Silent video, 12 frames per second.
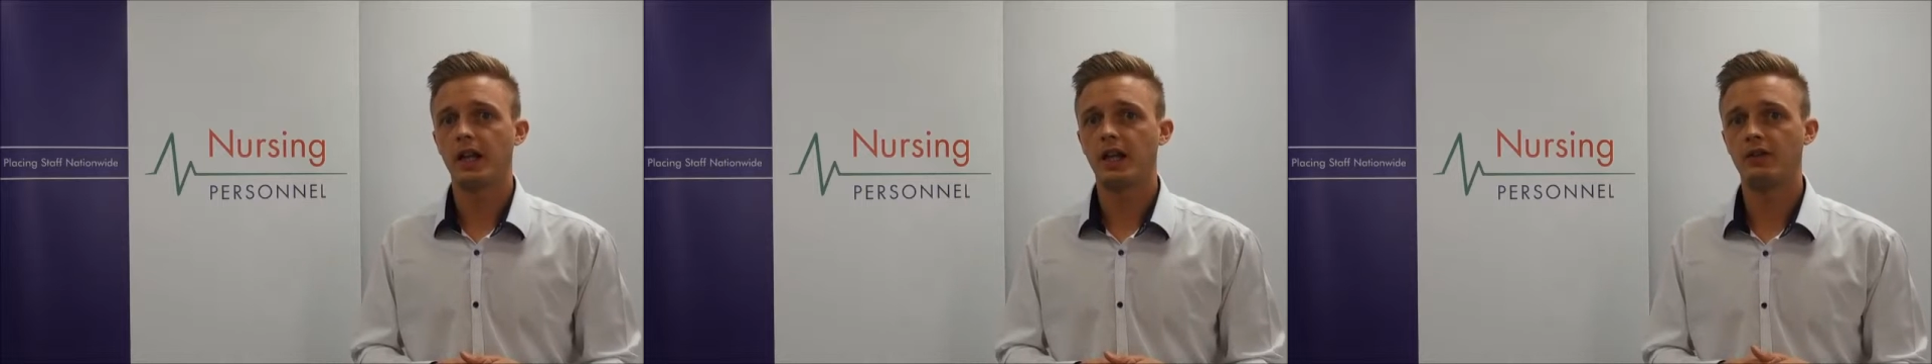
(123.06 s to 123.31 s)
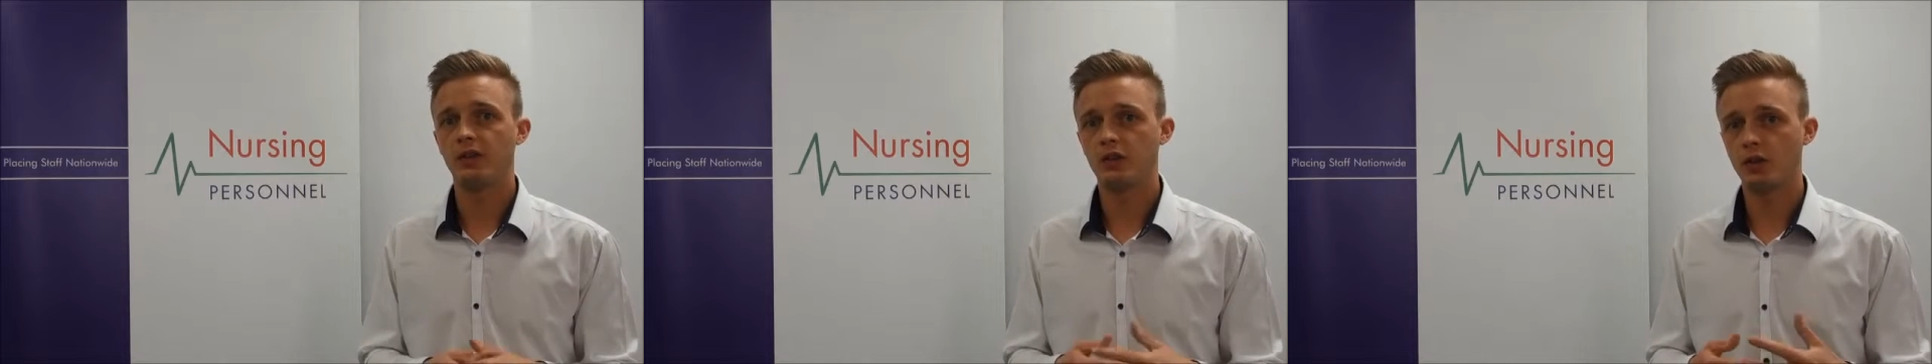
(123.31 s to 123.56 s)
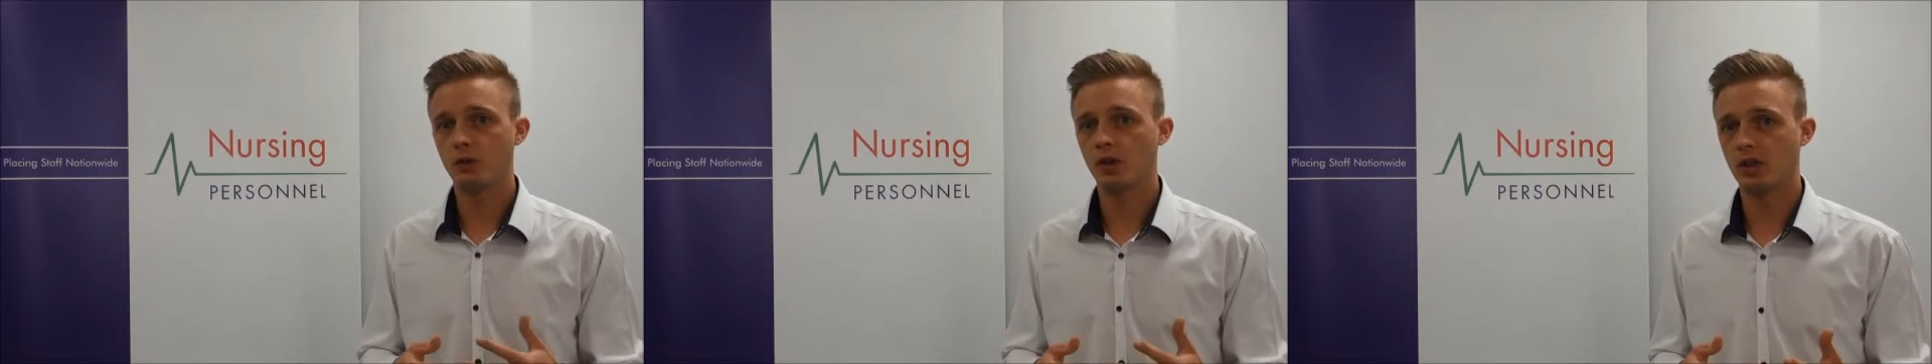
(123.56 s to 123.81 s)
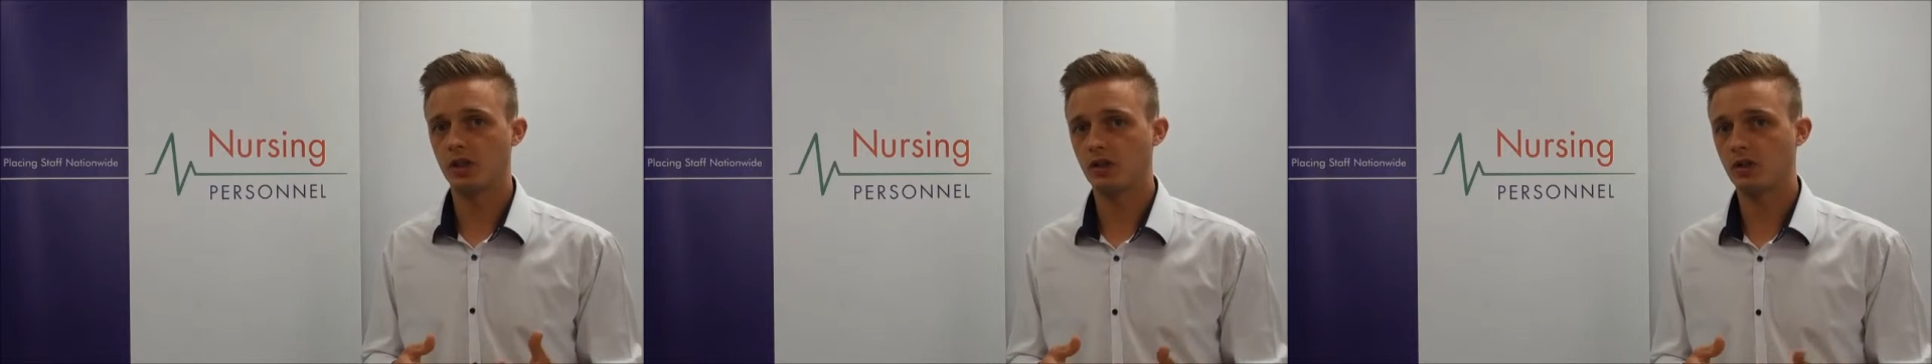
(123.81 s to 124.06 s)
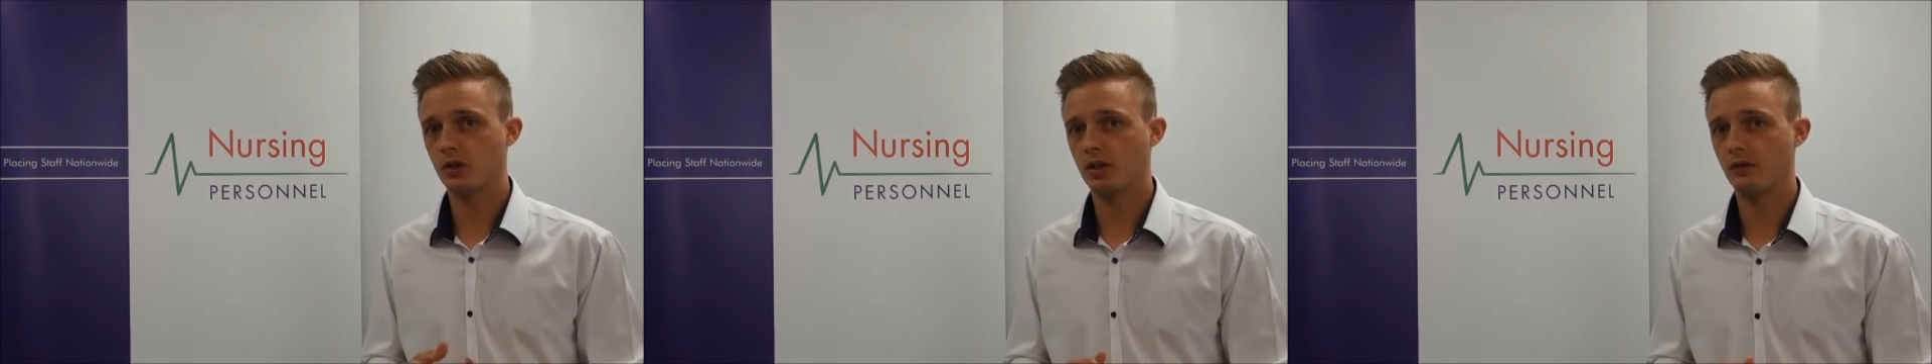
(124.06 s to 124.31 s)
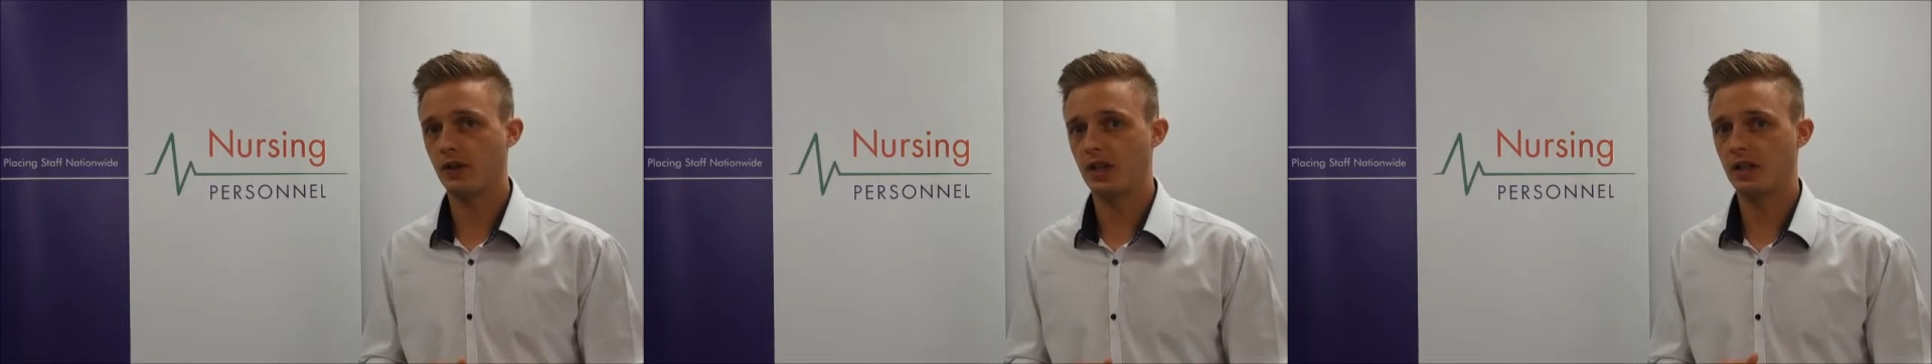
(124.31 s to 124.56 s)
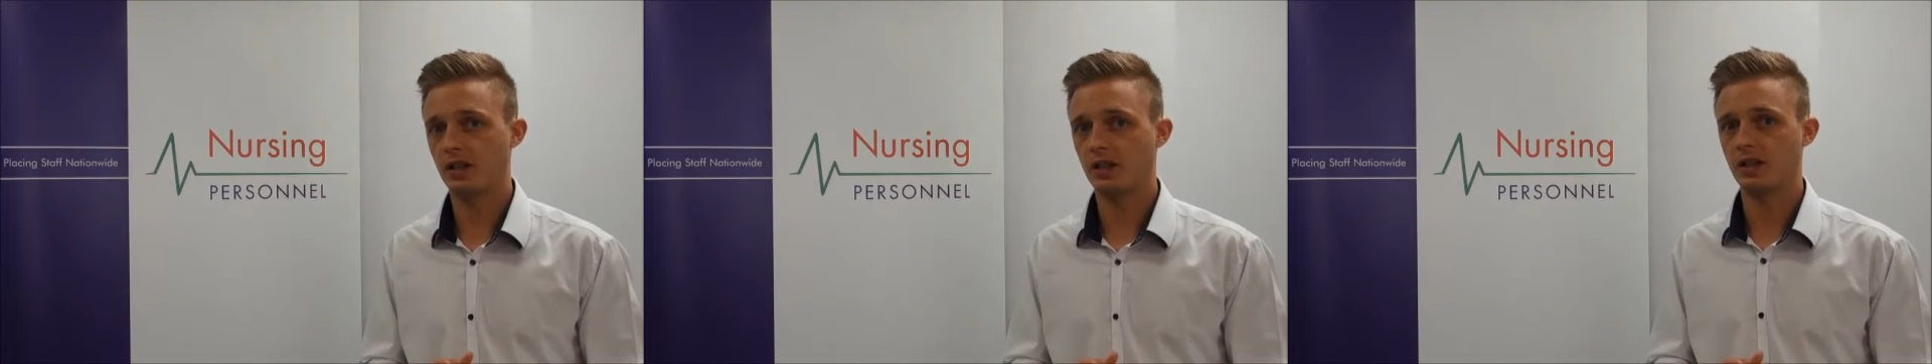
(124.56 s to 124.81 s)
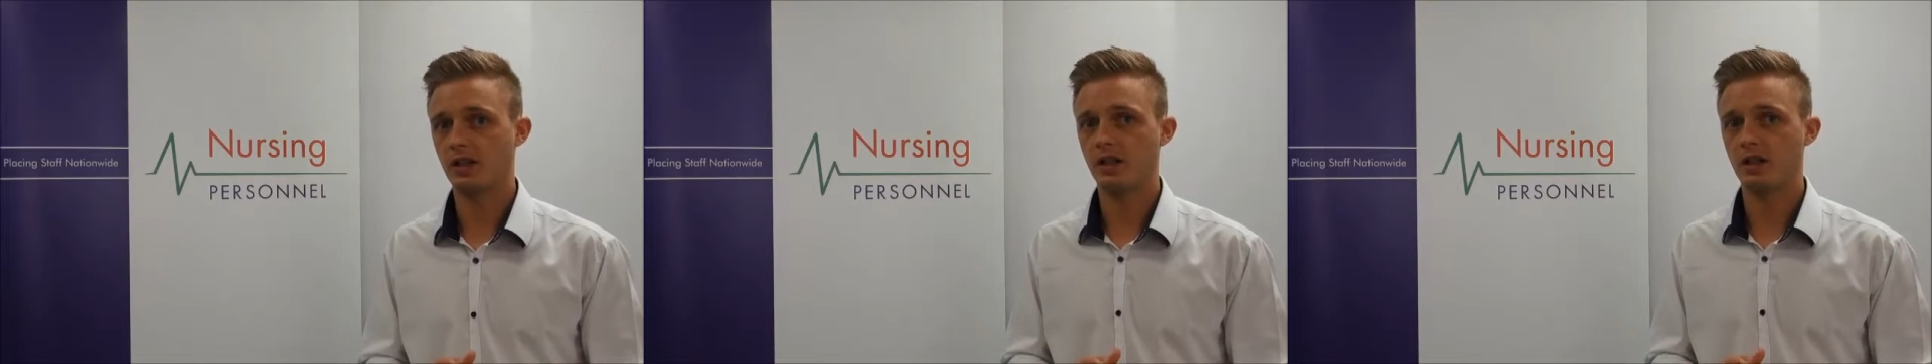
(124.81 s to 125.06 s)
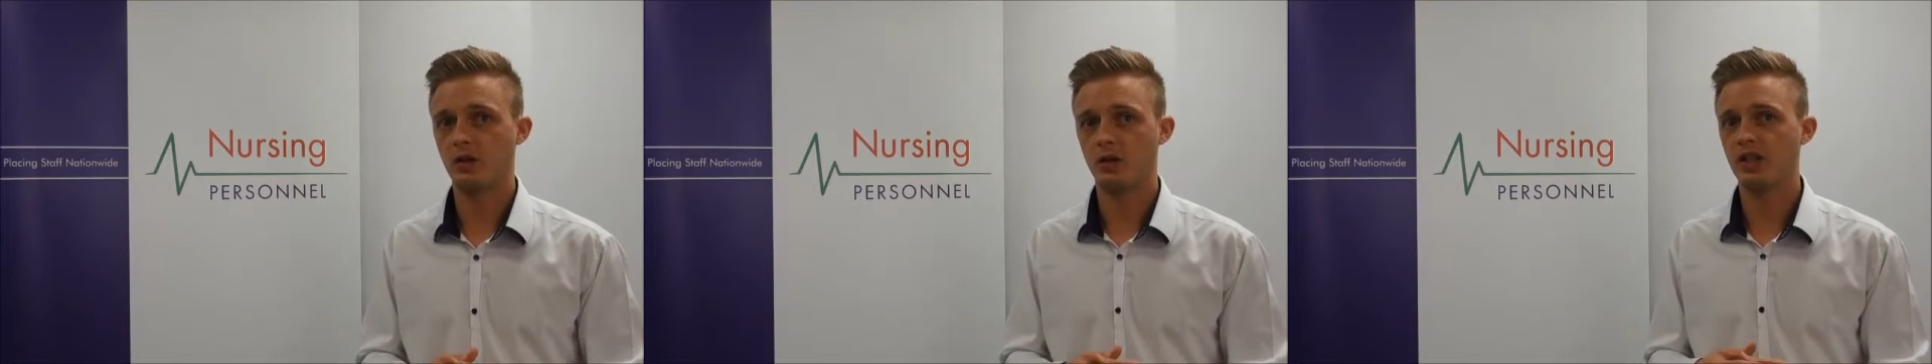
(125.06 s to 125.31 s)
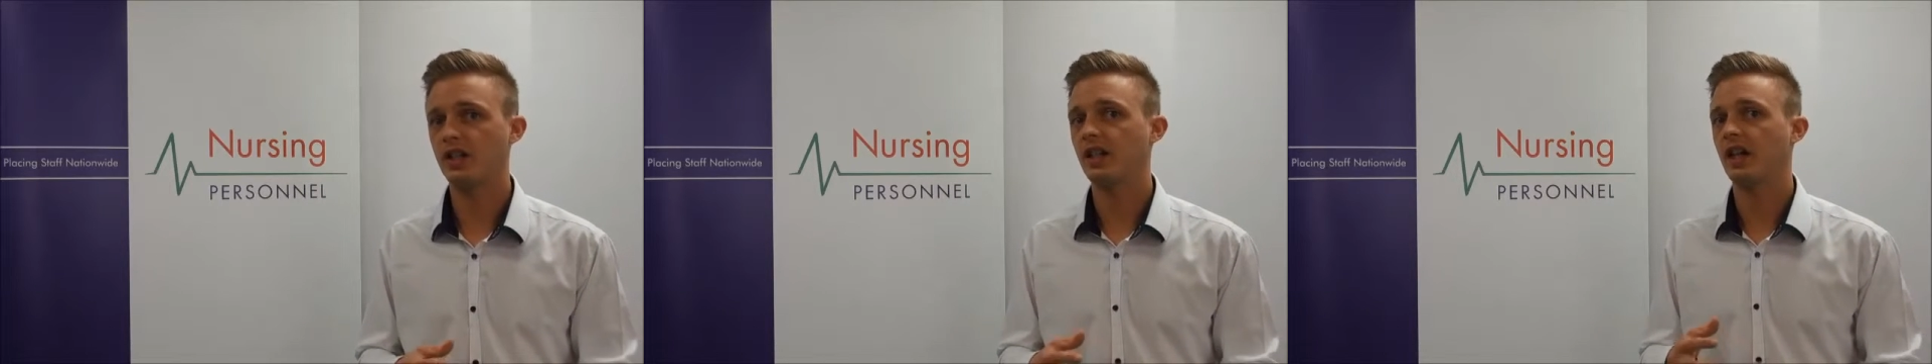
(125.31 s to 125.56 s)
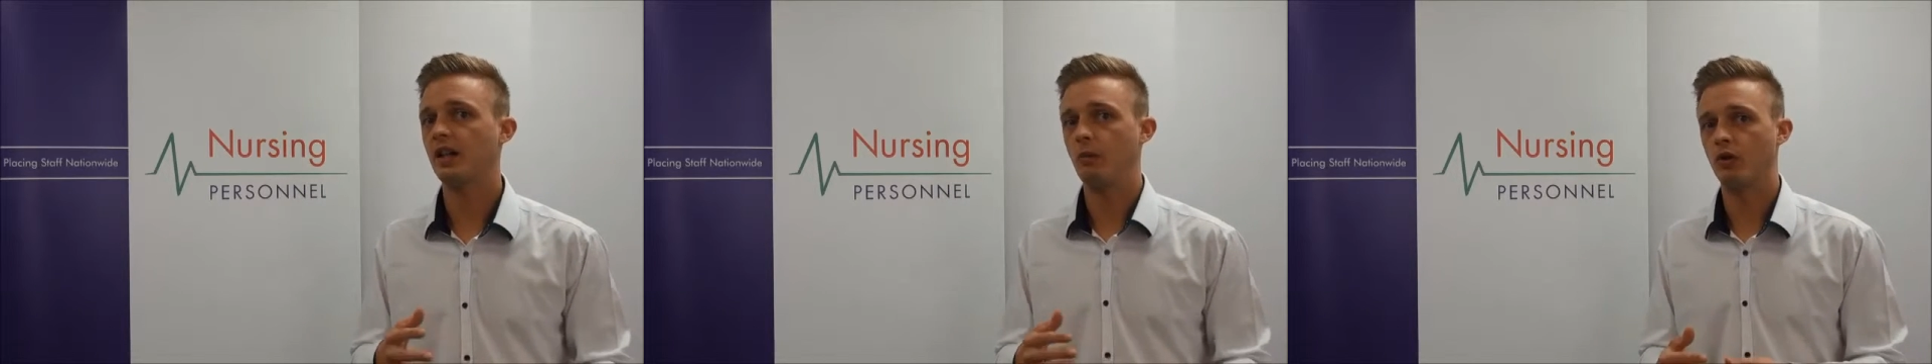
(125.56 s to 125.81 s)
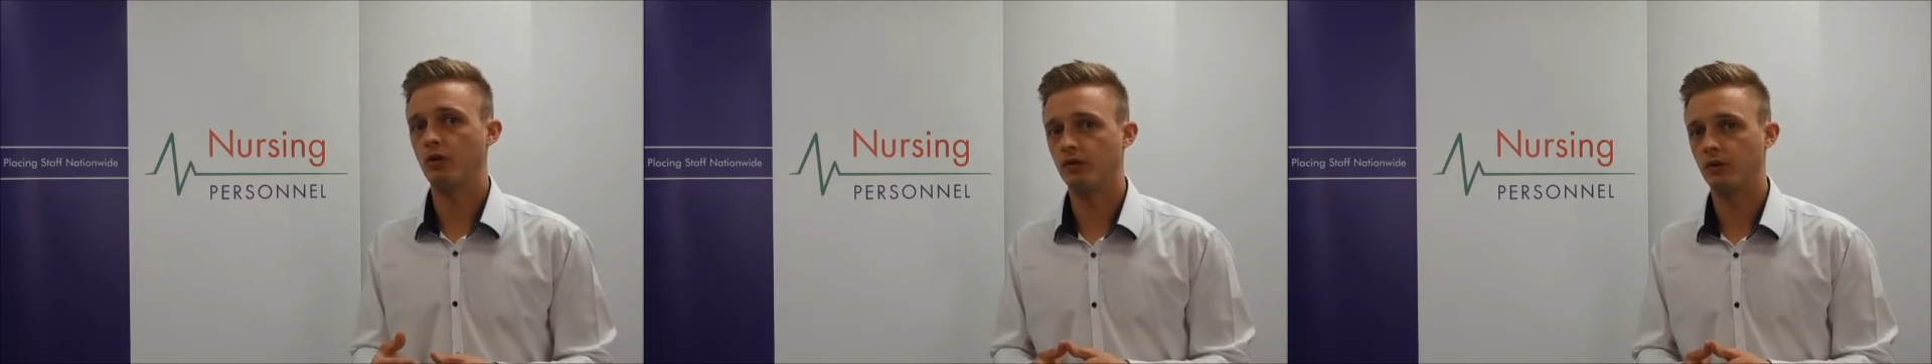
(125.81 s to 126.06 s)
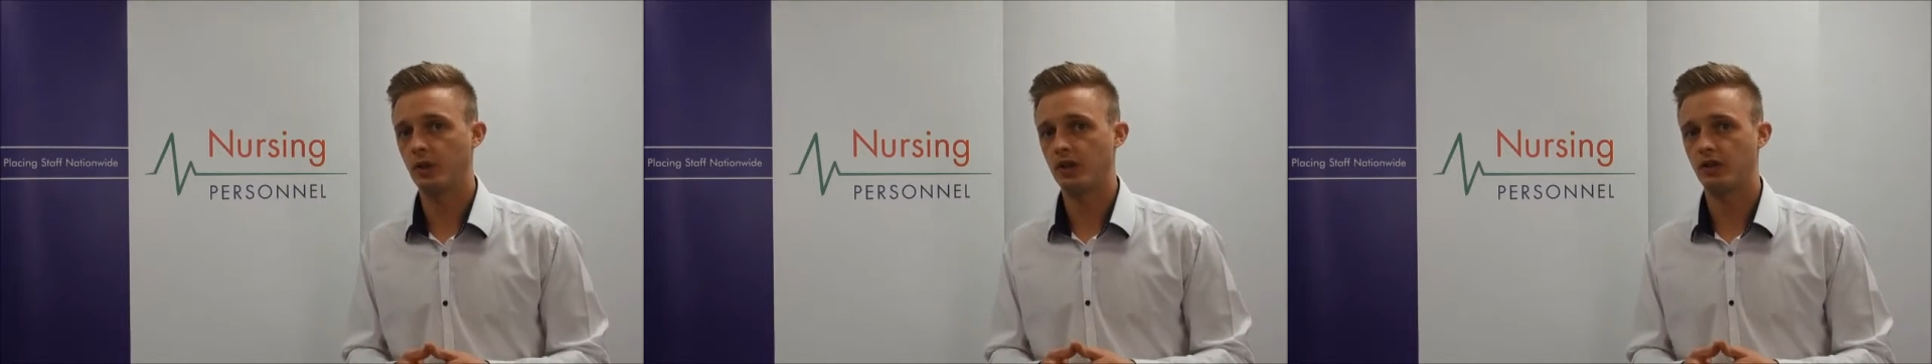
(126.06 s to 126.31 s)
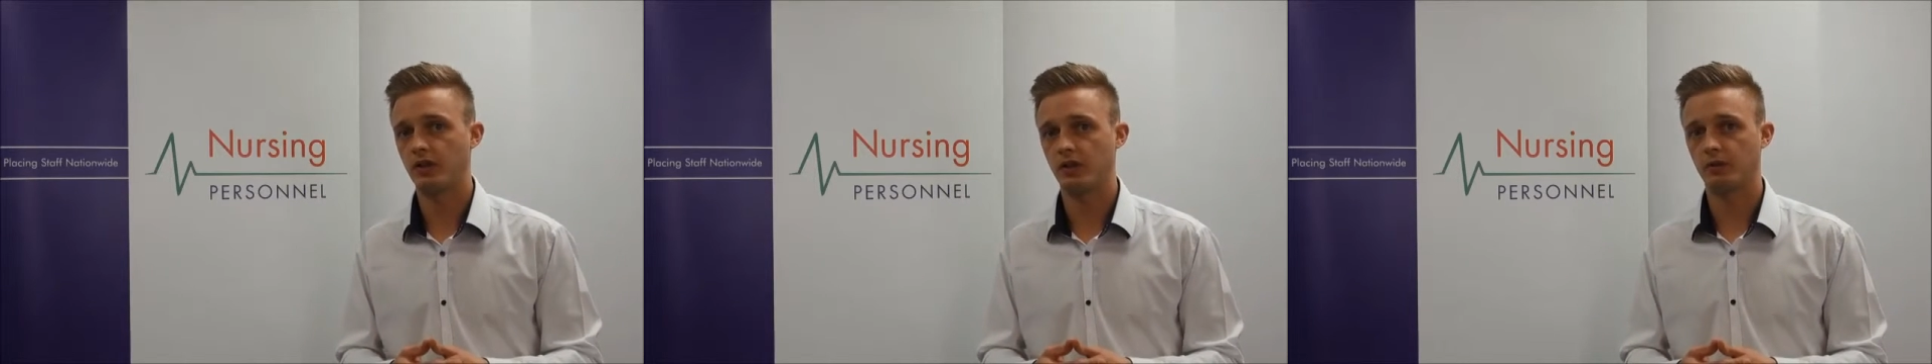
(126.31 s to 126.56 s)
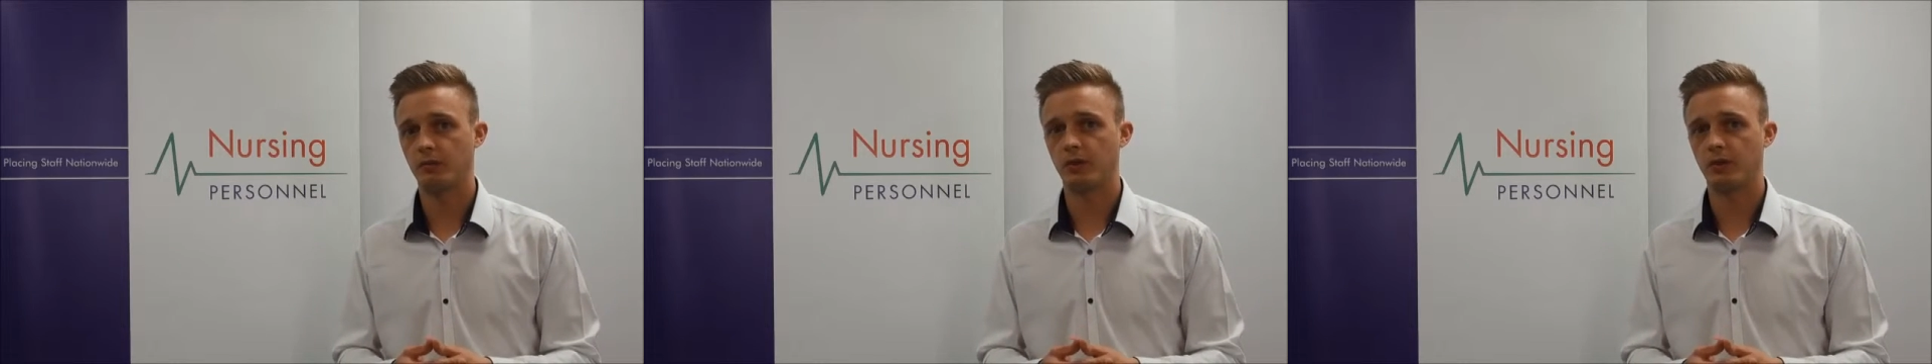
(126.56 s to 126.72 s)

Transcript: If you do want to discuss the vacancy or need any more information,